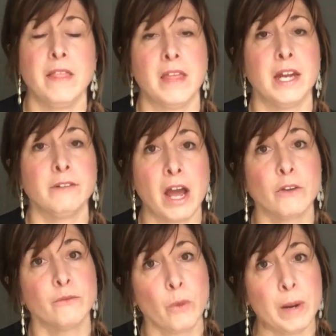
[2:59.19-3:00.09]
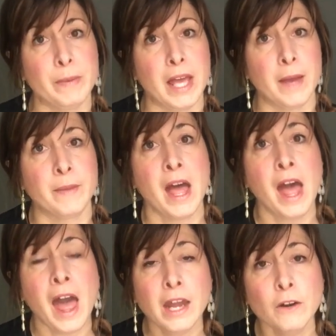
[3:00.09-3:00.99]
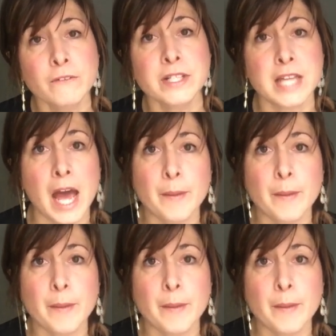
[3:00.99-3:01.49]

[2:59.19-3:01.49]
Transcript: and then around 4 p.m. head over to